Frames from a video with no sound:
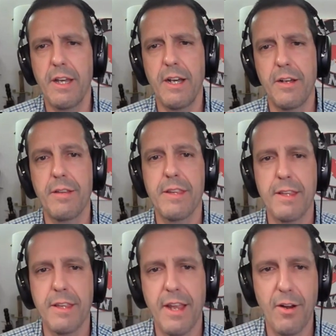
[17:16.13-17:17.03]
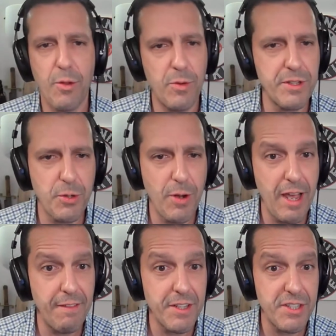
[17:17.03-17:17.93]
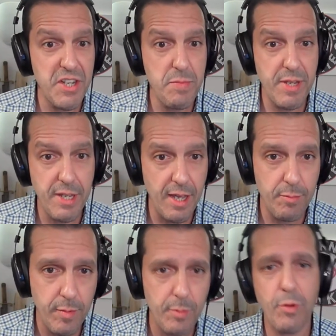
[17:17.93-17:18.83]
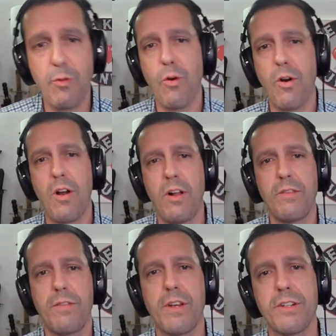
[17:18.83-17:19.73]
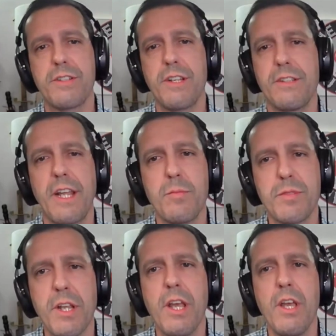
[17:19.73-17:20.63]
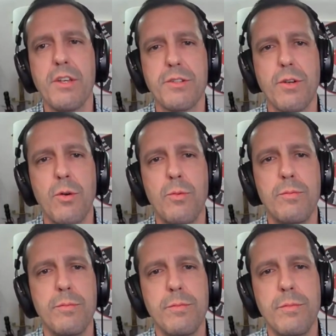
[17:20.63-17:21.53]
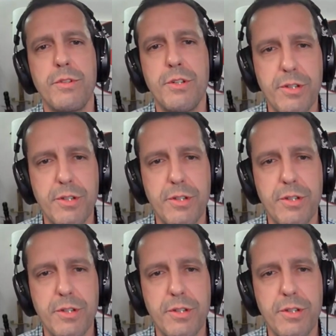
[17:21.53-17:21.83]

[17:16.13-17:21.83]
Uh, they are the ones who have CPM before all of their steel names. So do